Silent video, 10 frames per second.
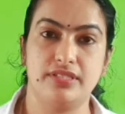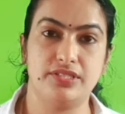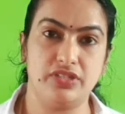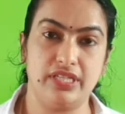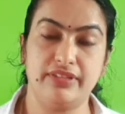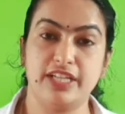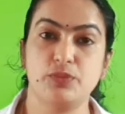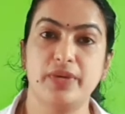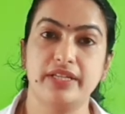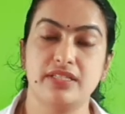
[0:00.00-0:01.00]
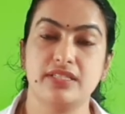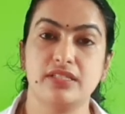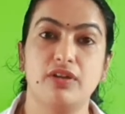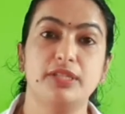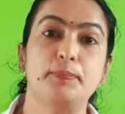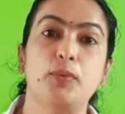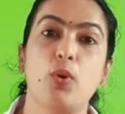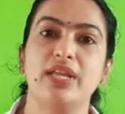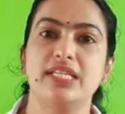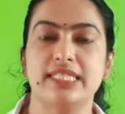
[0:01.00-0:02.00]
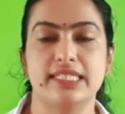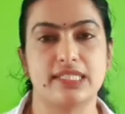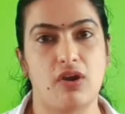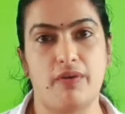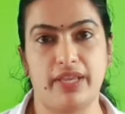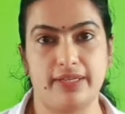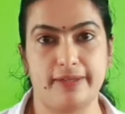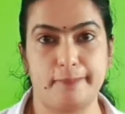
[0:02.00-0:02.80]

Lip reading: gene. That's why it is called a polycistronic.